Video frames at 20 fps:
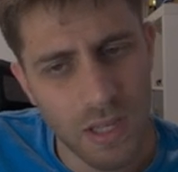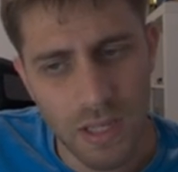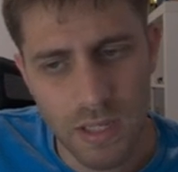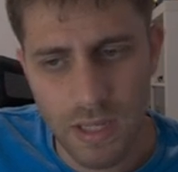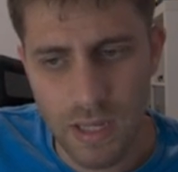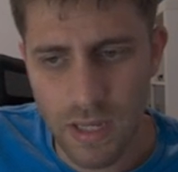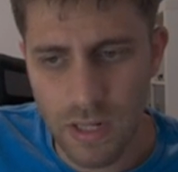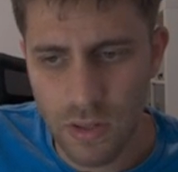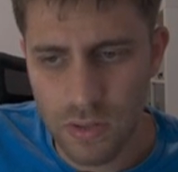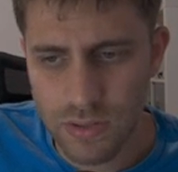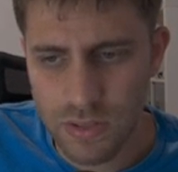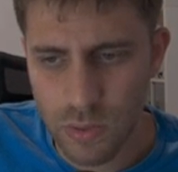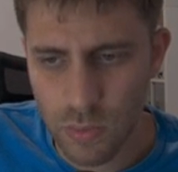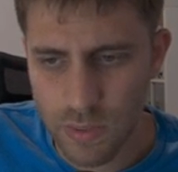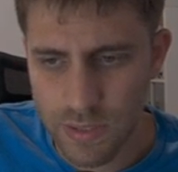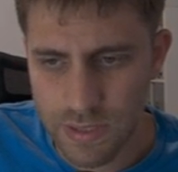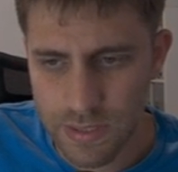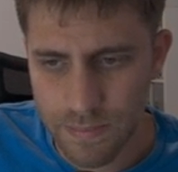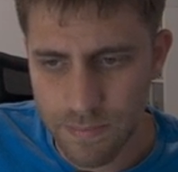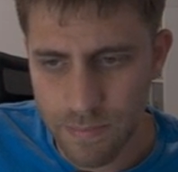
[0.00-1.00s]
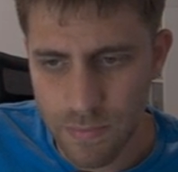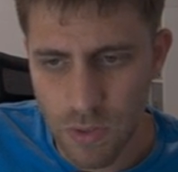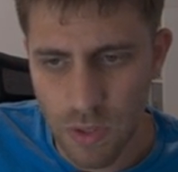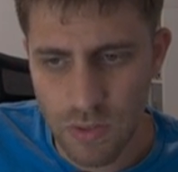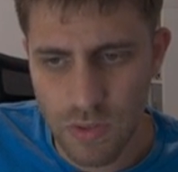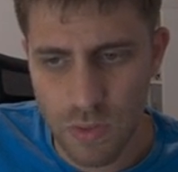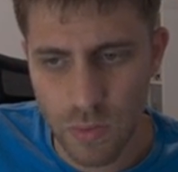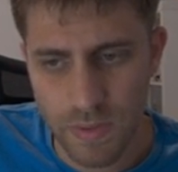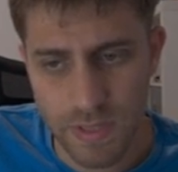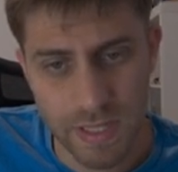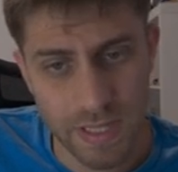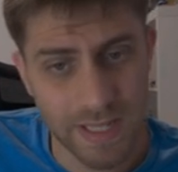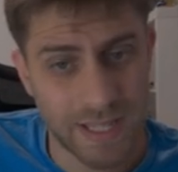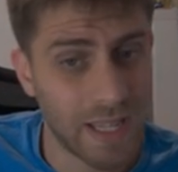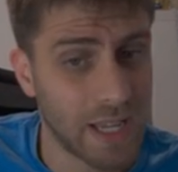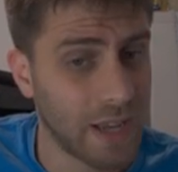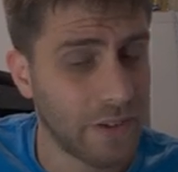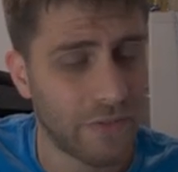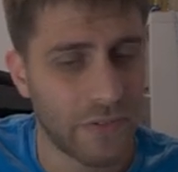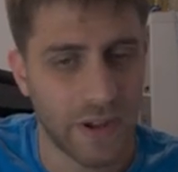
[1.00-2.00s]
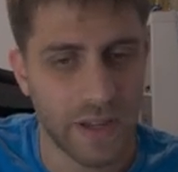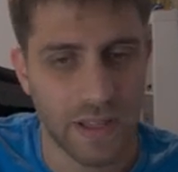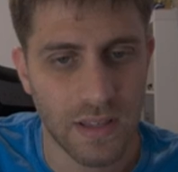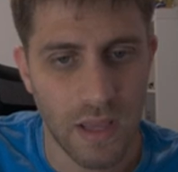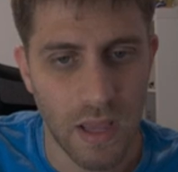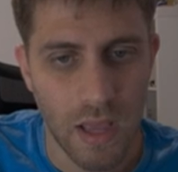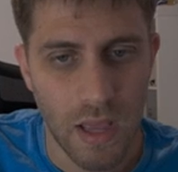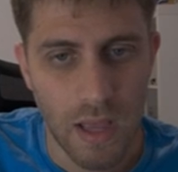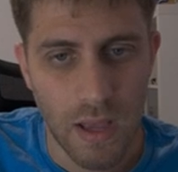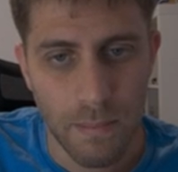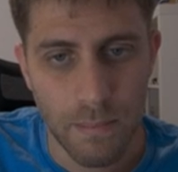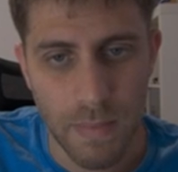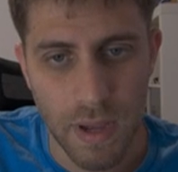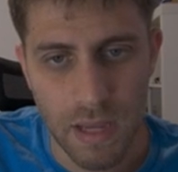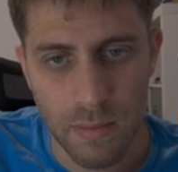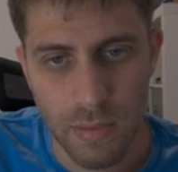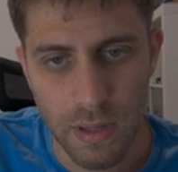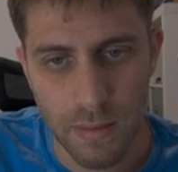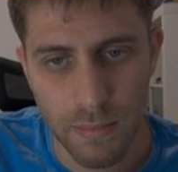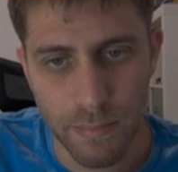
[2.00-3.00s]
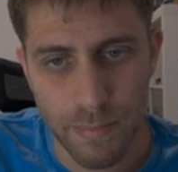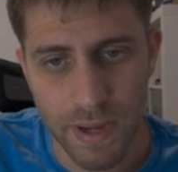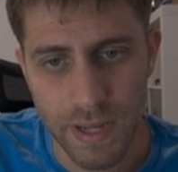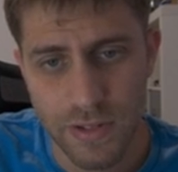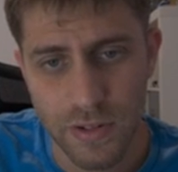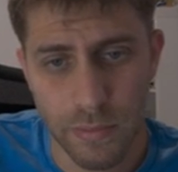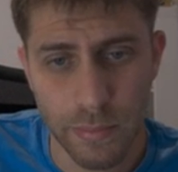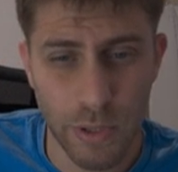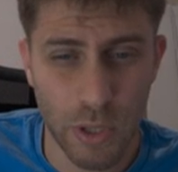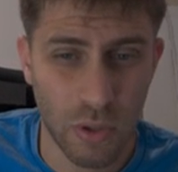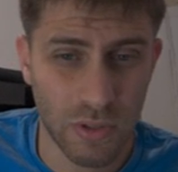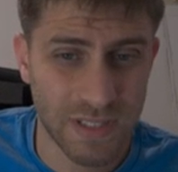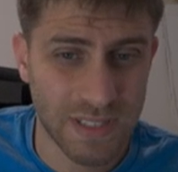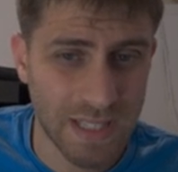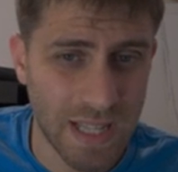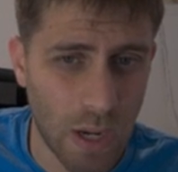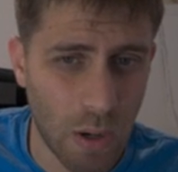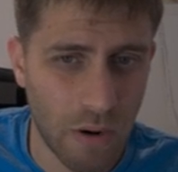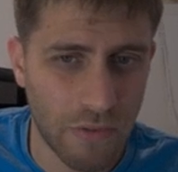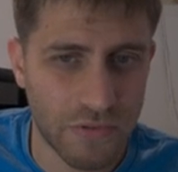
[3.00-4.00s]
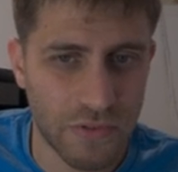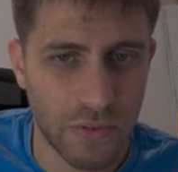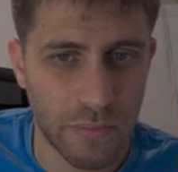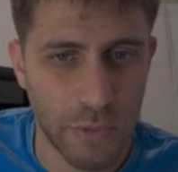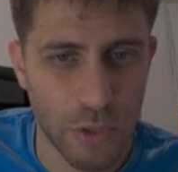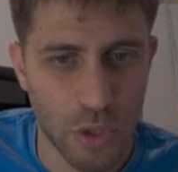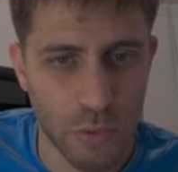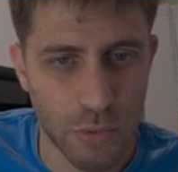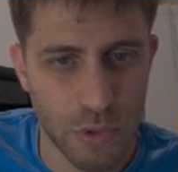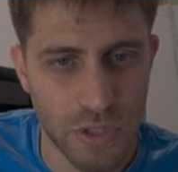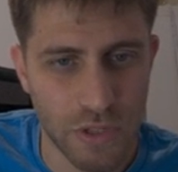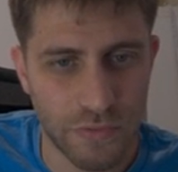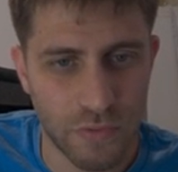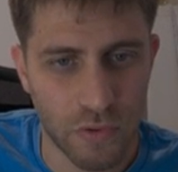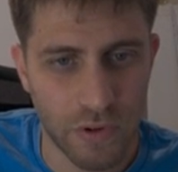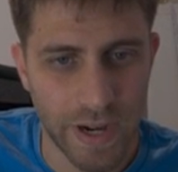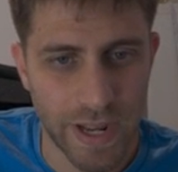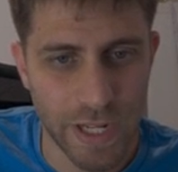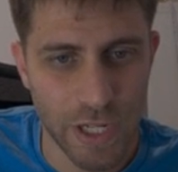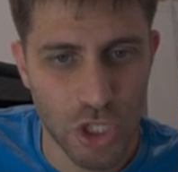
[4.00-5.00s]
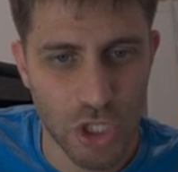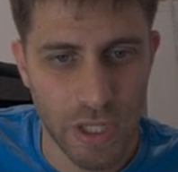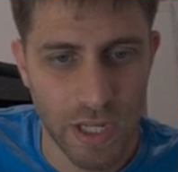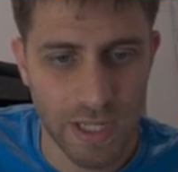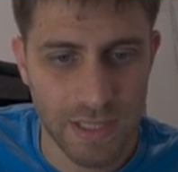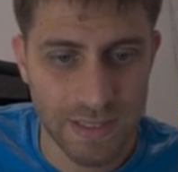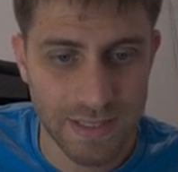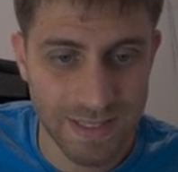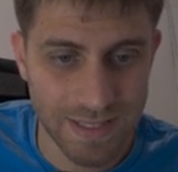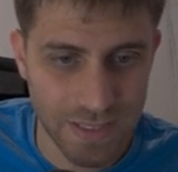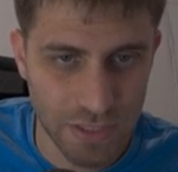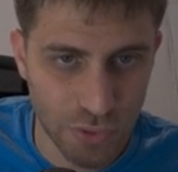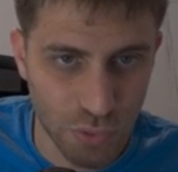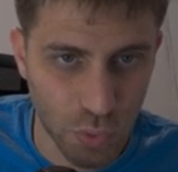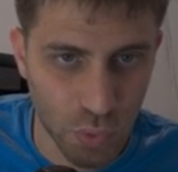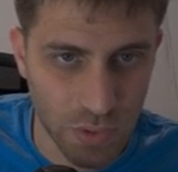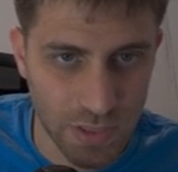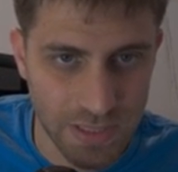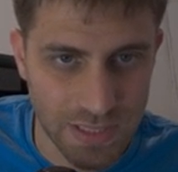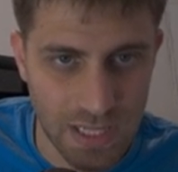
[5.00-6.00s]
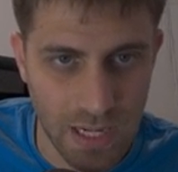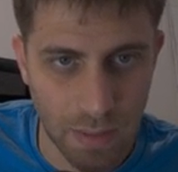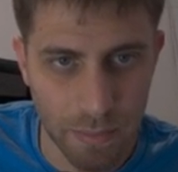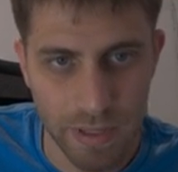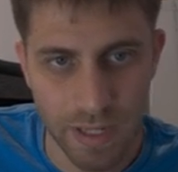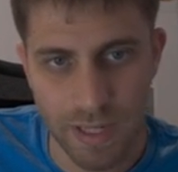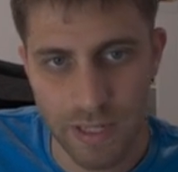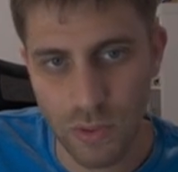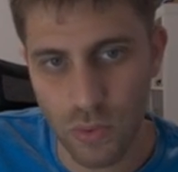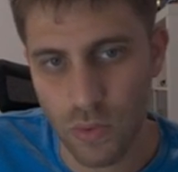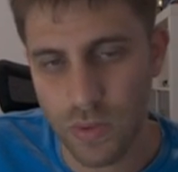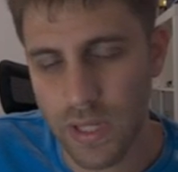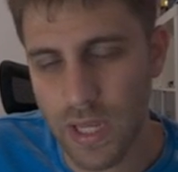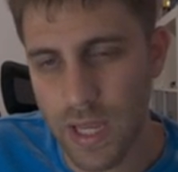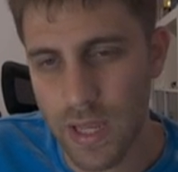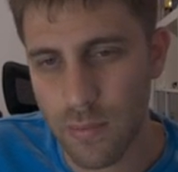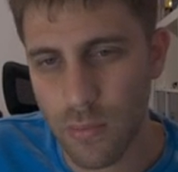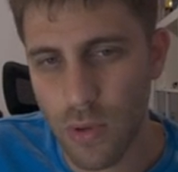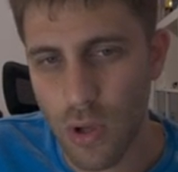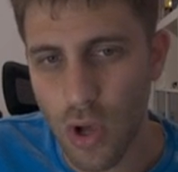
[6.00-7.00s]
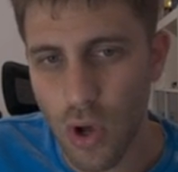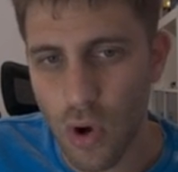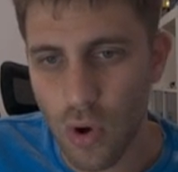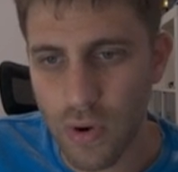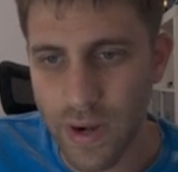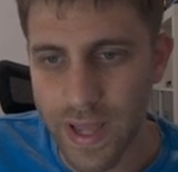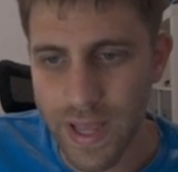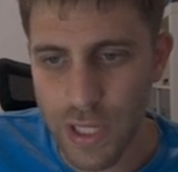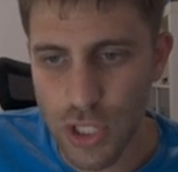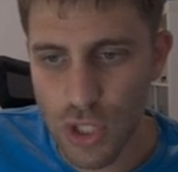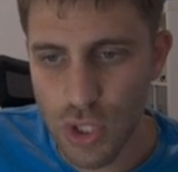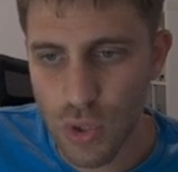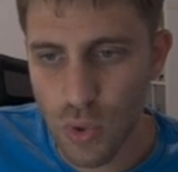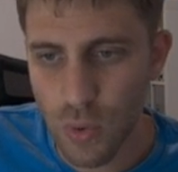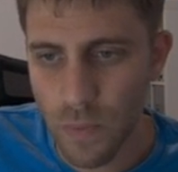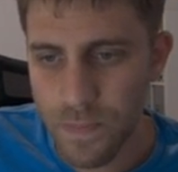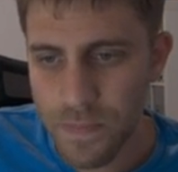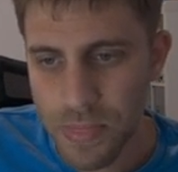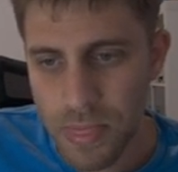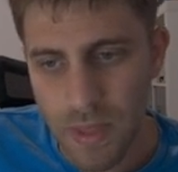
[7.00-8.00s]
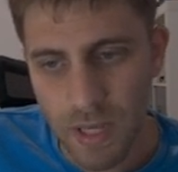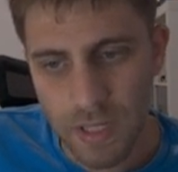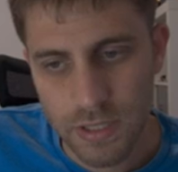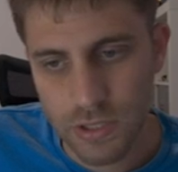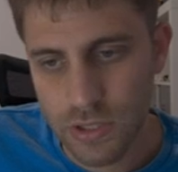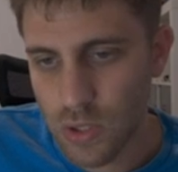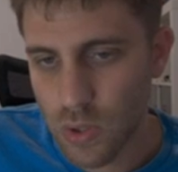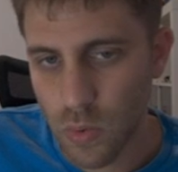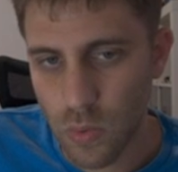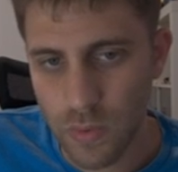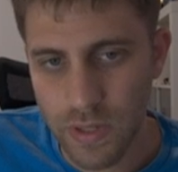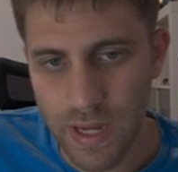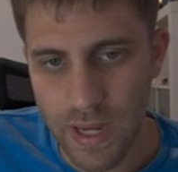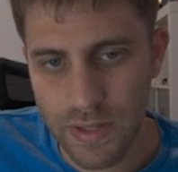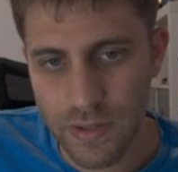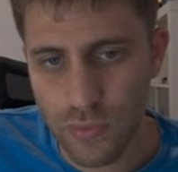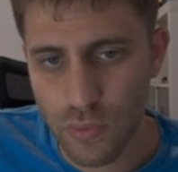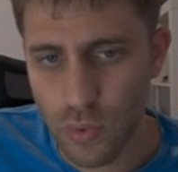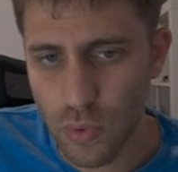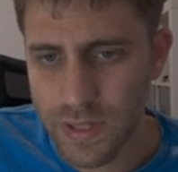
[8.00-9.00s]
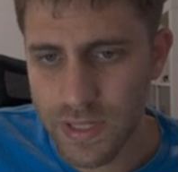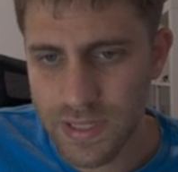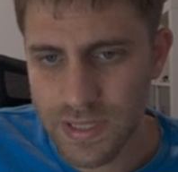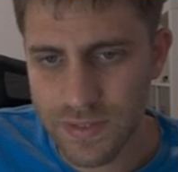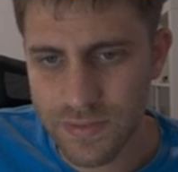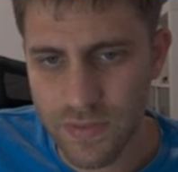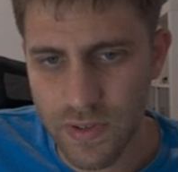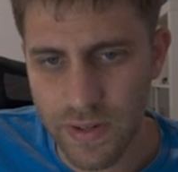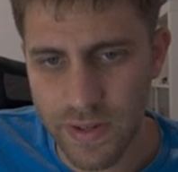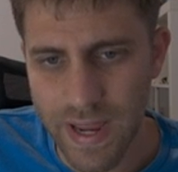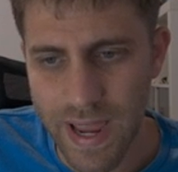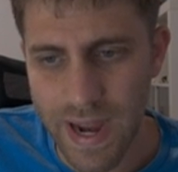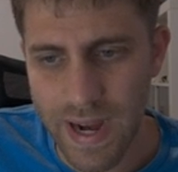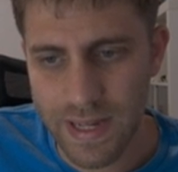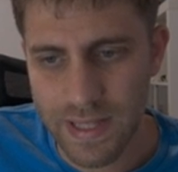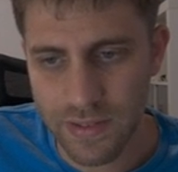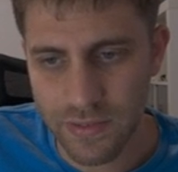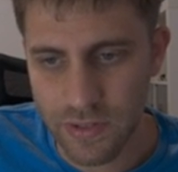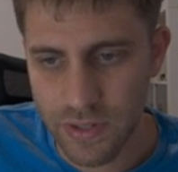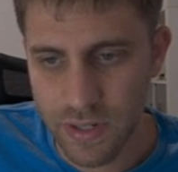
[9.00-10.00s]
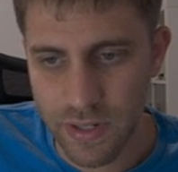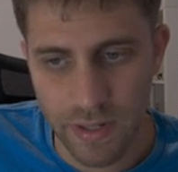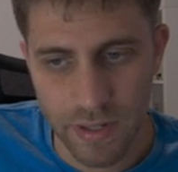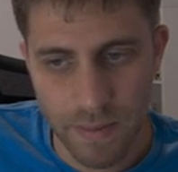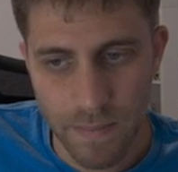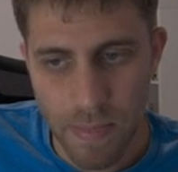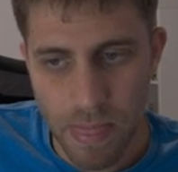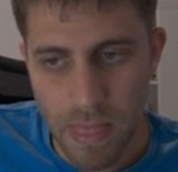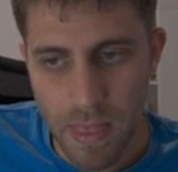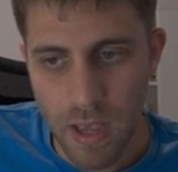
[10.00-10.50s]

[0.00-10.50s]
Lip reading: Yeah, not so easy. Not so easy. King f8 maybe better, because now after bishop g4 h takes, this rook is coming into the game on h2. So yeah, the rook is very active here.